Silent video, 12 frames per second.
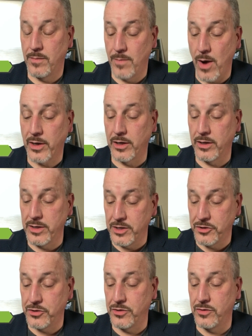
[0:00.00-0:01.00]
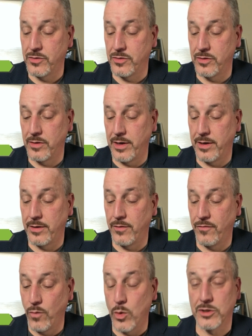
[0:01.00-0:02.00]
market conditions and the
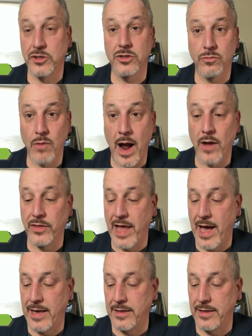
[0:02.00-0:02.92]
forces around that,